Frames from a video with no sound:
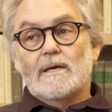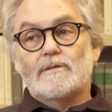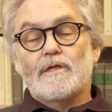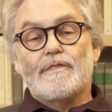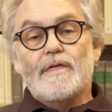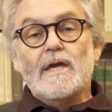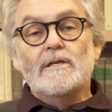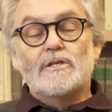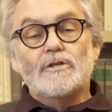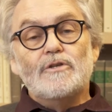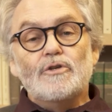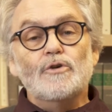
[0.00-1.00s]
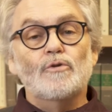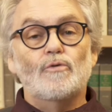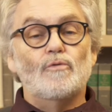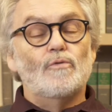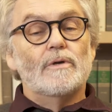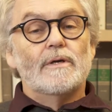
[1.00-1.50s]
And the thing to
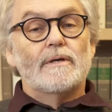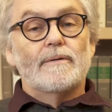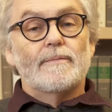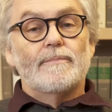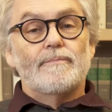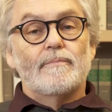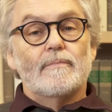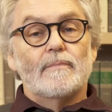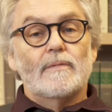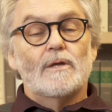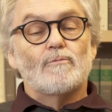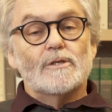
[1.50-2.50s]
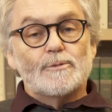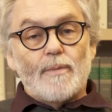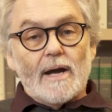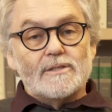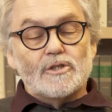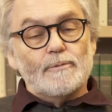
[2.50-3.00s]
do in
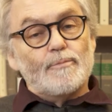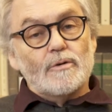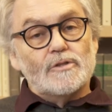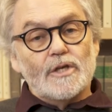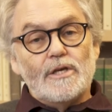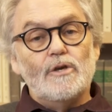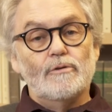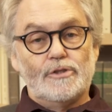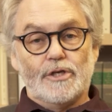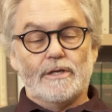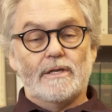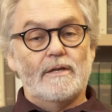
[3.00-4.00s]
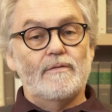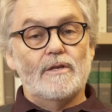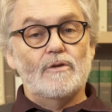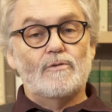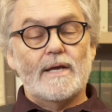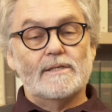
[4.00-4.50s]
response to persecution in the
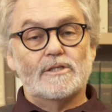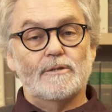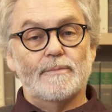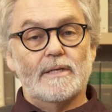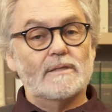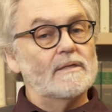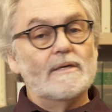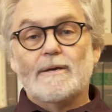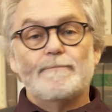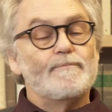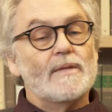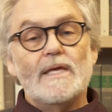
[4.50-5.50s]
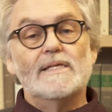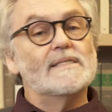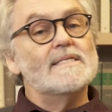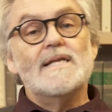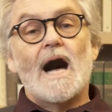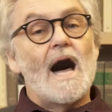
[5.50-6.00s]
New Testament
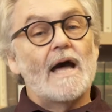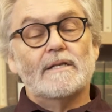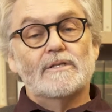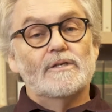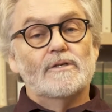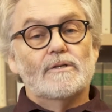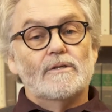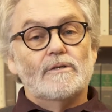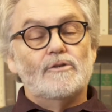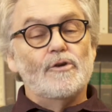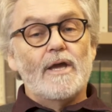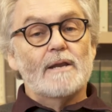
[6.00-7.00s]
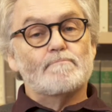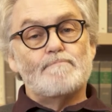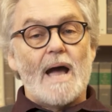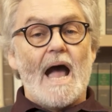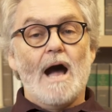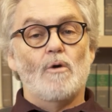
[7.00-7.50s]
is not to get
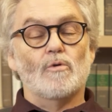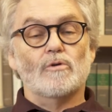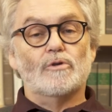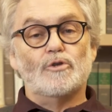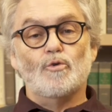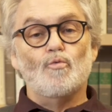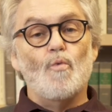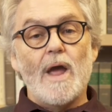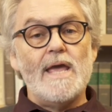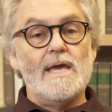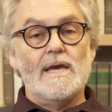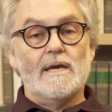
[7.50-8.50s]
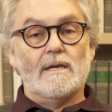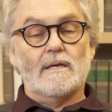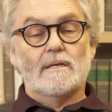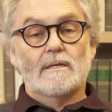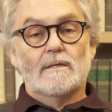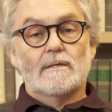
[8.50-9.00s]
power to weigh
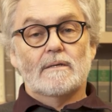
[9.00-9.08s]
in